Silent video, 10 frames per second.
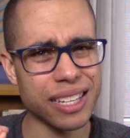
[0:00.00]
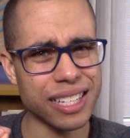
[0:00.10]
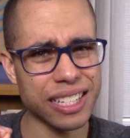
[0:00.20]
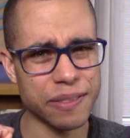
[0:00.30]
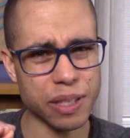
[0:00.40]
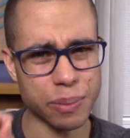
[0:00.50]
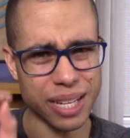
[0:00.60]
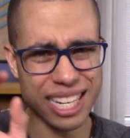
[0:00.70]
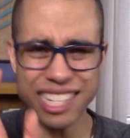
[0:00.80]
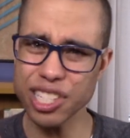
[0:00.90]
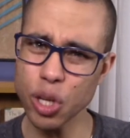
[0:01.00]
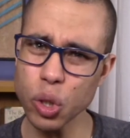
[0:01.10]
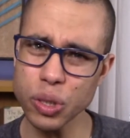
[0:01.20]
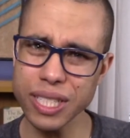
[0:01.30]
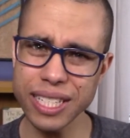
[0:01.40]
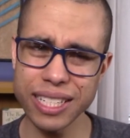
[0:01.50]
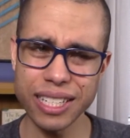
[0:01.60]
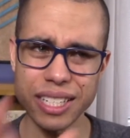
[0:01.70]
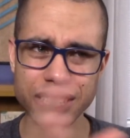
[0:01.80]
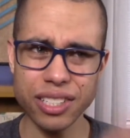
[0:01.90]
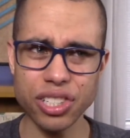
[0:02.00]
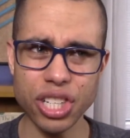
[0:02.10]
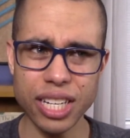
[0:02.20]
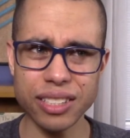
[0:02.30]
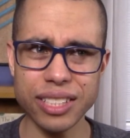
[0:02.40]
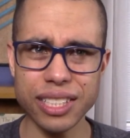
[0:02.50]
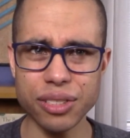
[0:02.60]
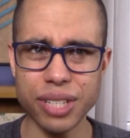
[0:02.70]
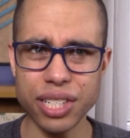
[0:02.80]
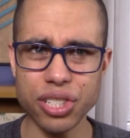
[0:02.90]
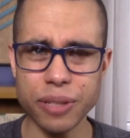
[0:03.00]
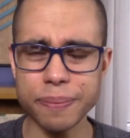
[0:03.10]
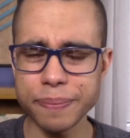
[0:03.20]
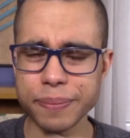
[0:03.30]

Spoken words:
give them an adult to child interaction,